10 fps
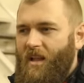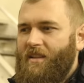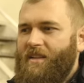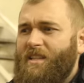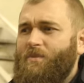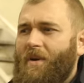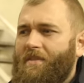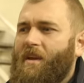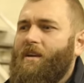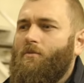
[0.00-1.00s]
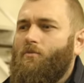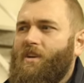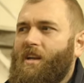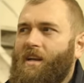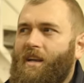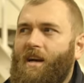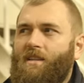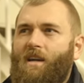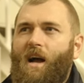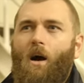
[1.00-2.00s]
that's when they really
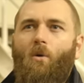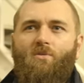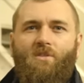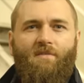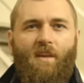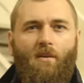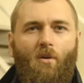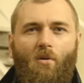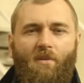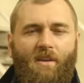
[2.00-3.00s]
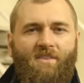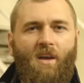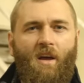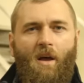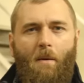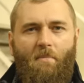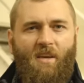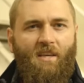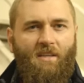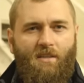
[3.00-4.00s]
got out of that all that
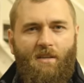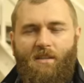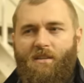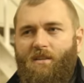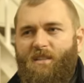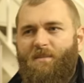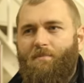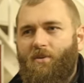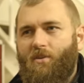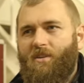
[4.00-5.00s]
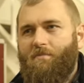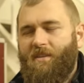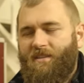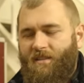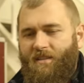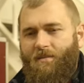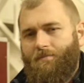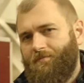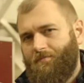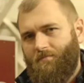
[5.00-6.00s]
peated spirit business
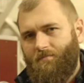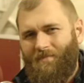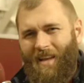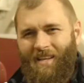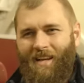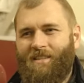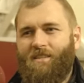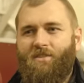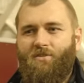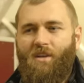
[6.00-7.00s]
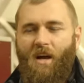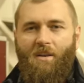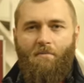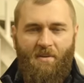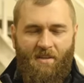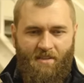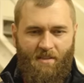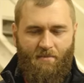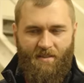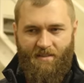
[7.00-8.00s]
and got into the
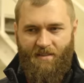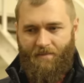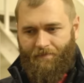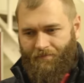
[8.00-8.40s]
unpeated business.